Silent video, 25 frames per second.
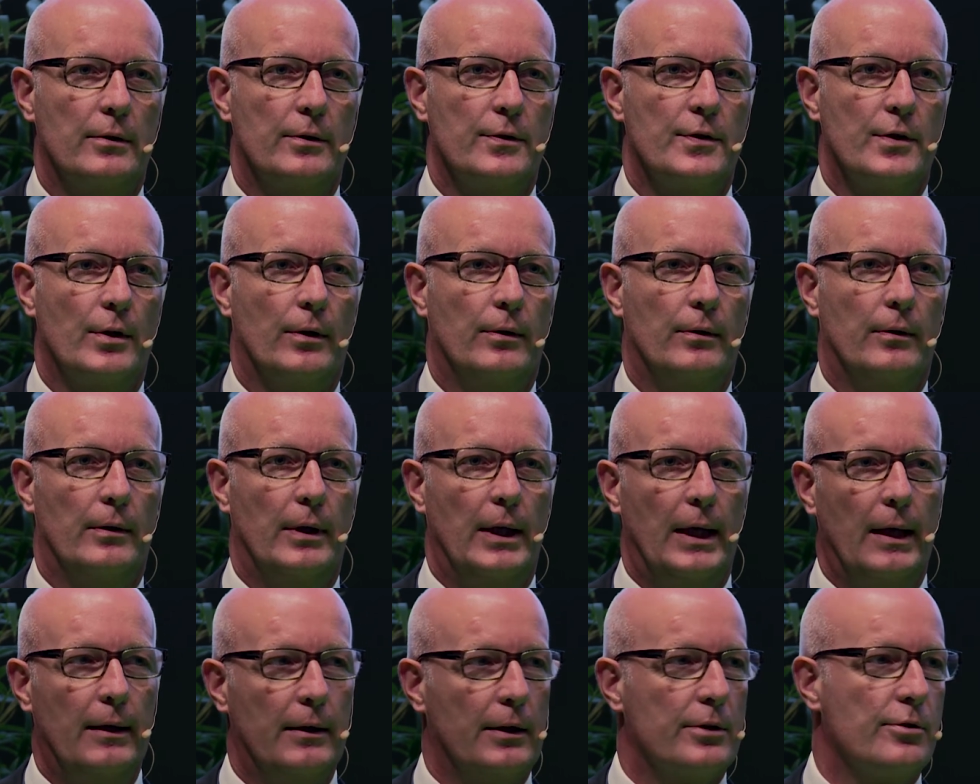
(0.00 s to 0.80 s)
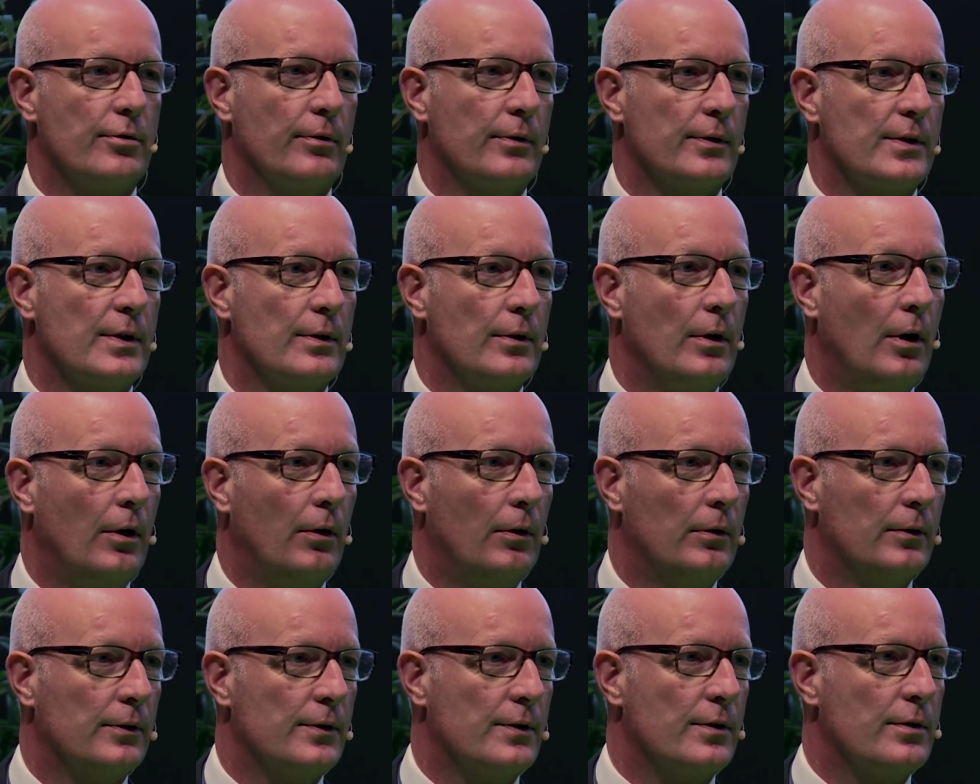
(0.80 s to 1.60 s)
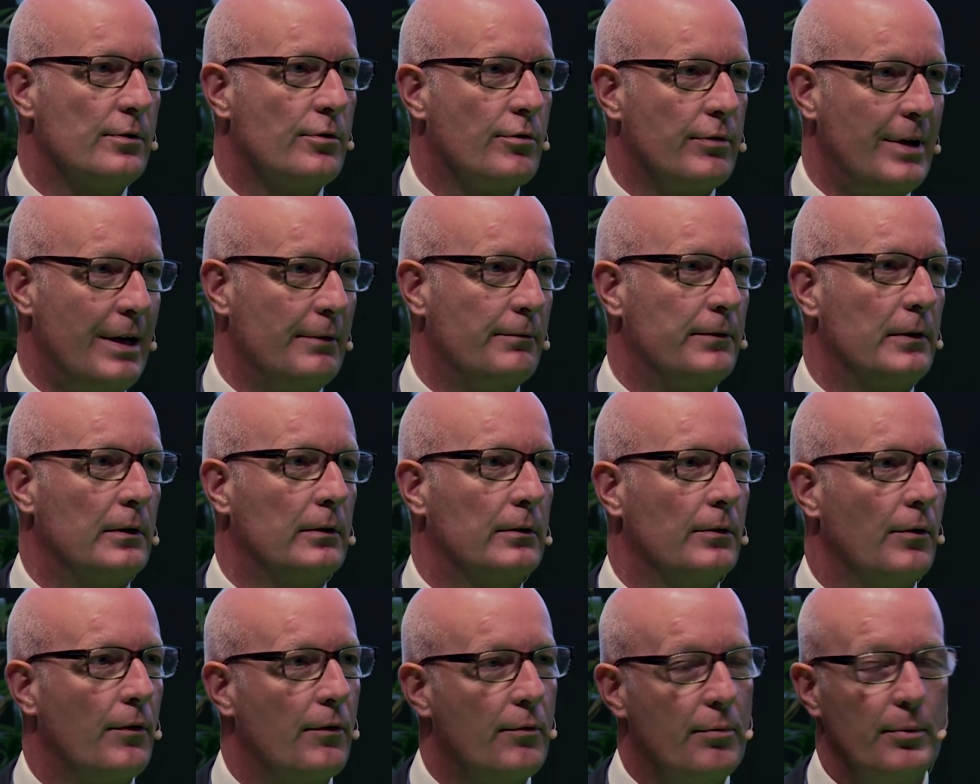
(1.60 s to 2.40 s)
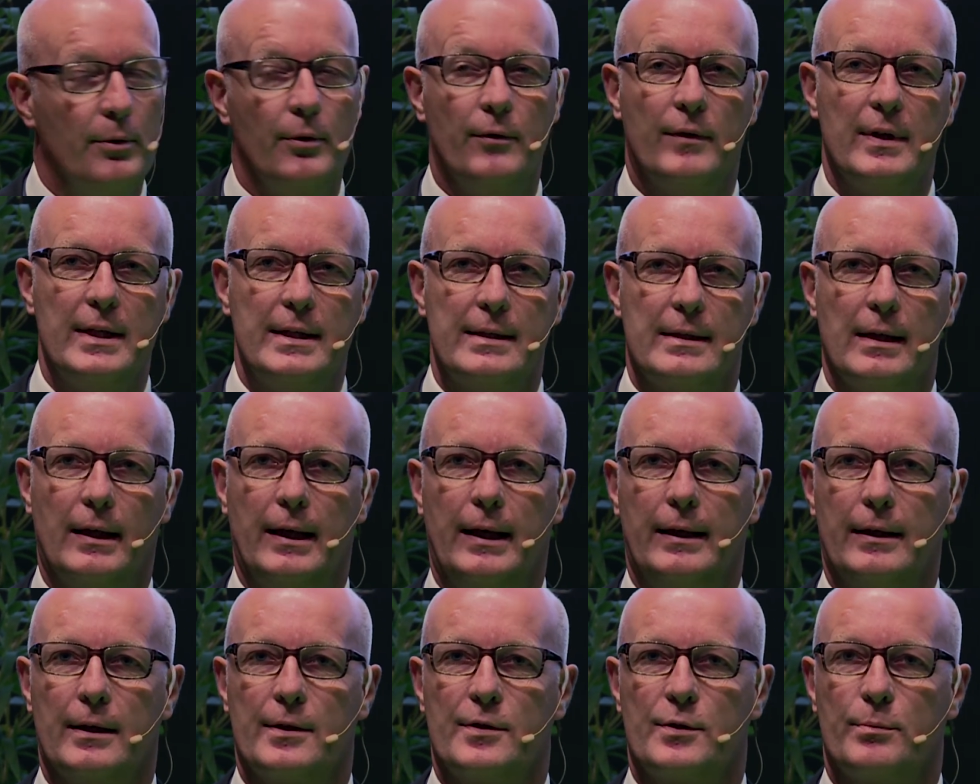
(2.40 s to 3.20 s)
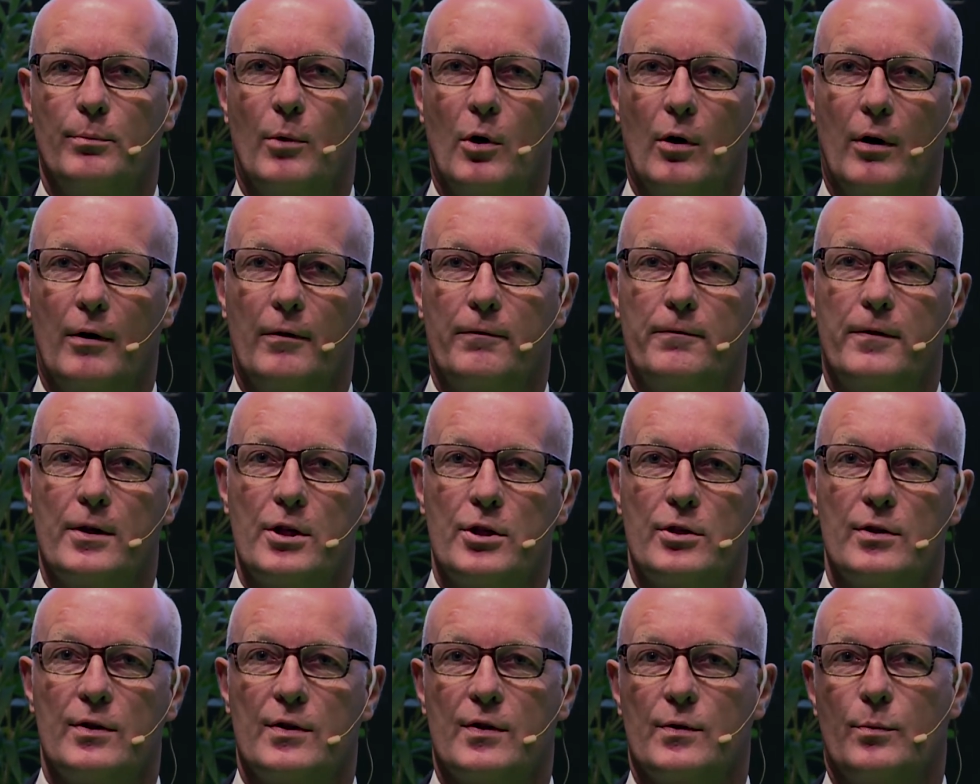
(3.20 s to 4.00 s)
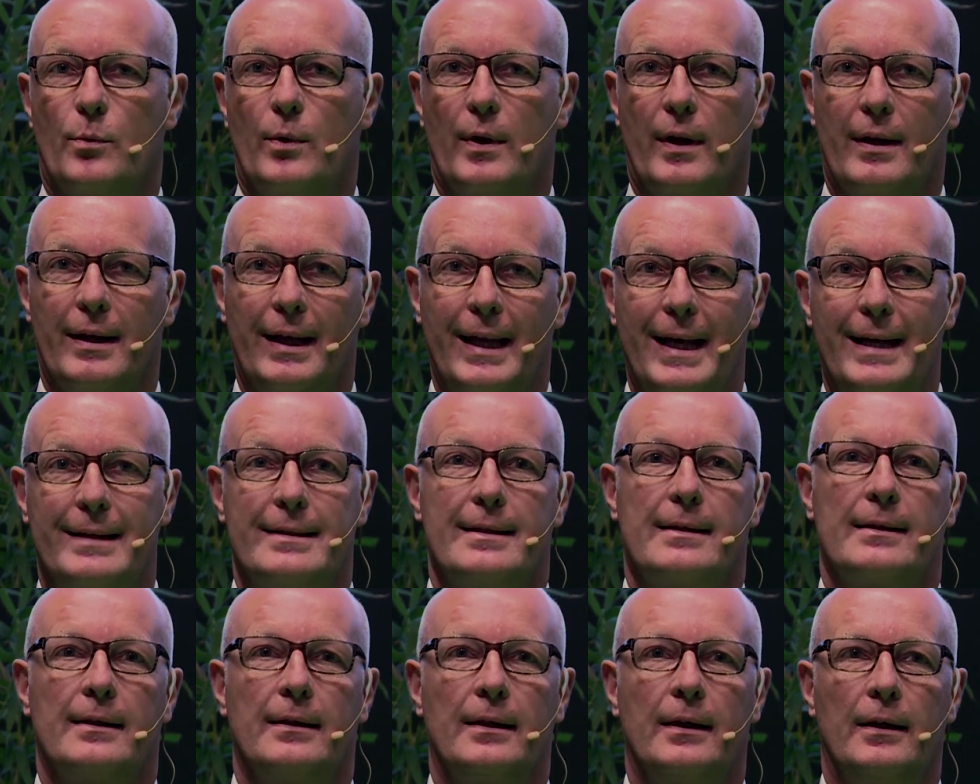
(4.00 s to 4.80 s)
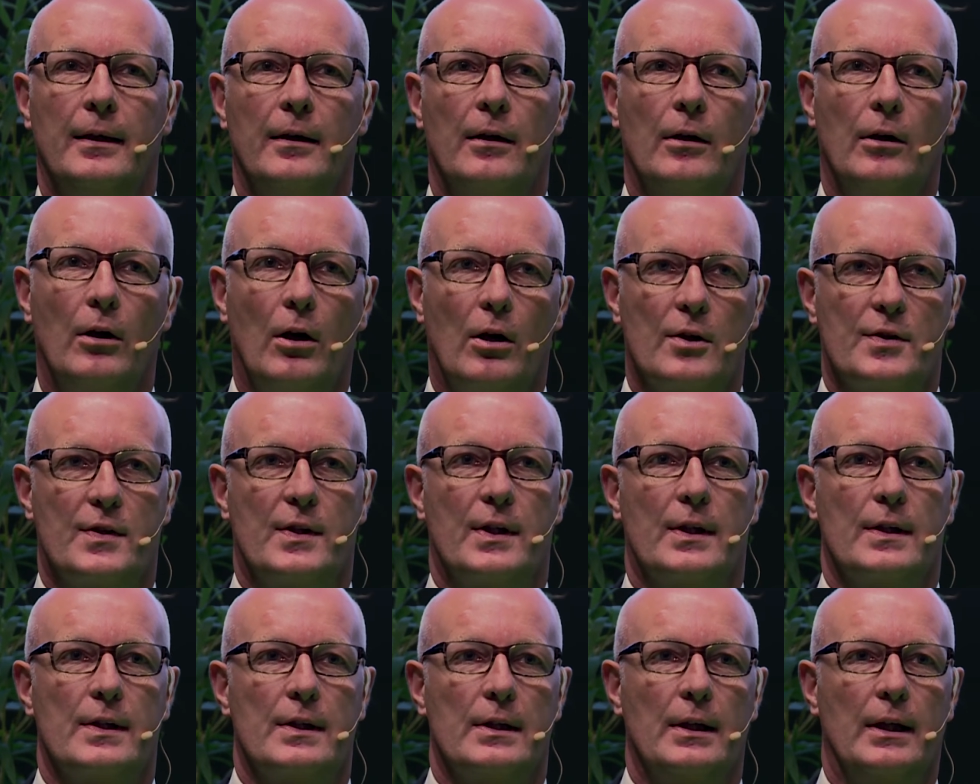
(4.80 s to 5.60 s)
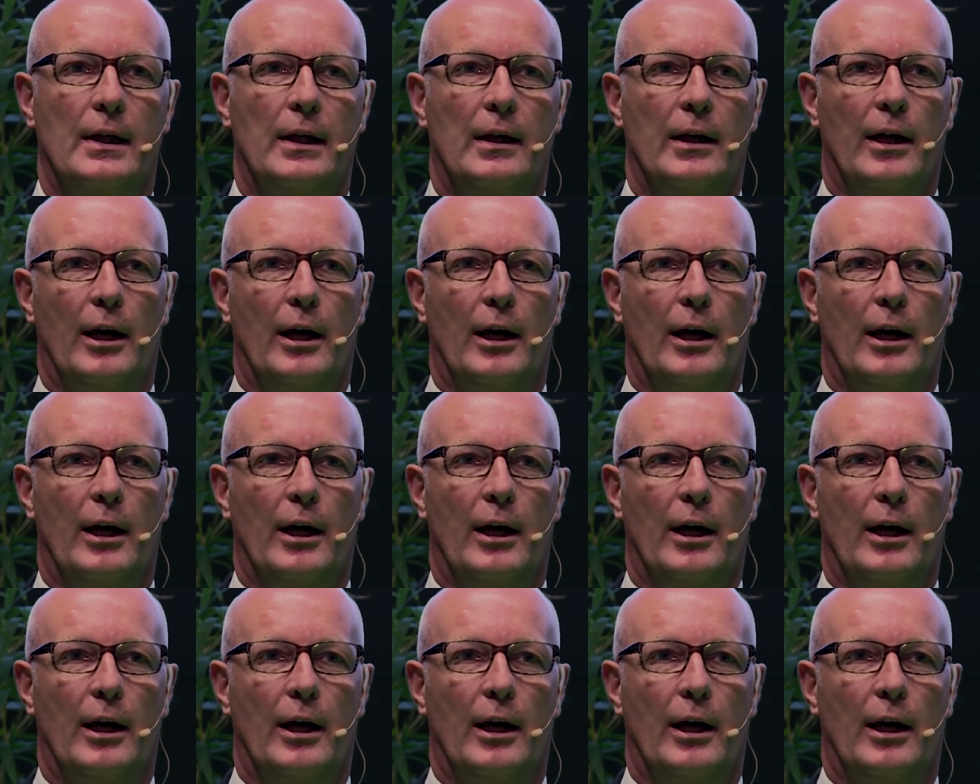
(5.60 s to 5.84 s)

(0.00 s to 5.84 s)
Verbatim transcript: So electrons and holes travel through these layers more efficient with less losses,